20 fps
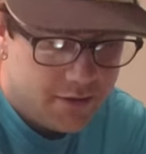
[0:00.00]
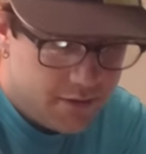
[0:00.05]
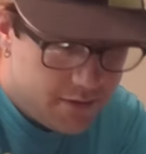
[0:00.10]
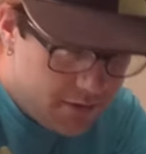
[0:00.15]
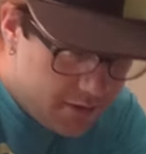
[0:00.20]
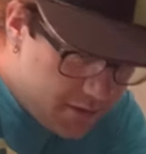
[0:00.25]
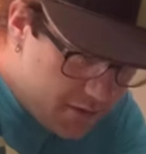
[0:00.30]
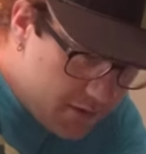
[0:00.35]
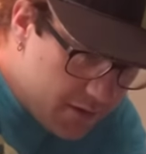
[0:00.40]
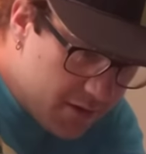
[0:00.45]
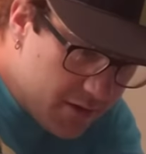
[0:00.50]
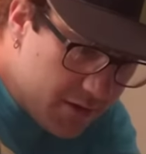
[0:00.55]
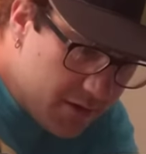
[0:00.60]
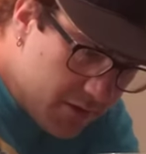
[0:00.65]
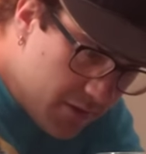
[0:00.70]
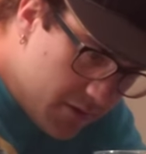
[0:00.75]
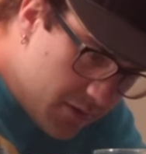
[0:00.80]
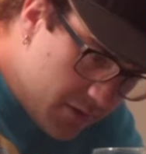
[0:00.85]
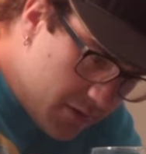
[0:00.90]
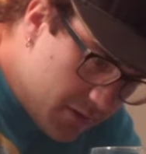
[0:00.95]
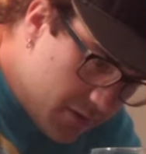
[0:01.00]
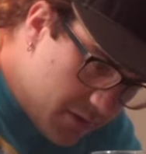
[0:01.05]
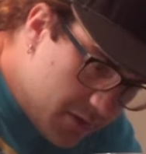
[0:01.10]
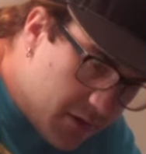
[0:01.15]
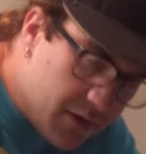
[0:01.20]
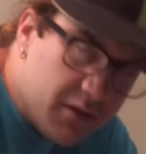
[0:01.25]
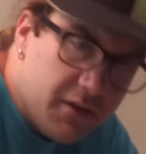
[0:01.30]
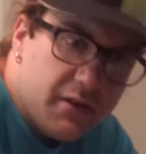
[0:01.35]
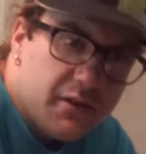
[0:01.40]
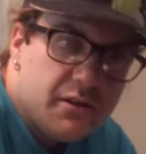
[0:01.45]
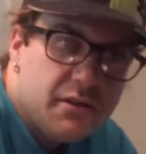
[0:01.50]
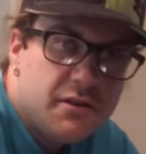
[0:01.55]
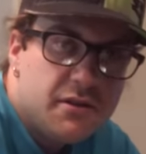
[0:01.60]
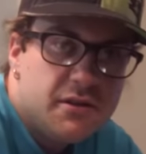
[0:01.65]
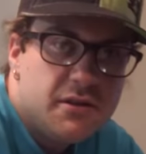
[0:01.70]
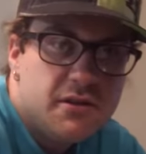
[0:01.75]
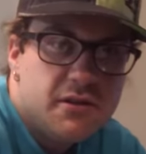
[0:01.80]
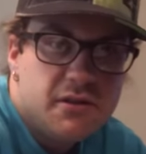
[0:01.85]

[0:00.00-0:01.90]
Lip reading: (no one is talking)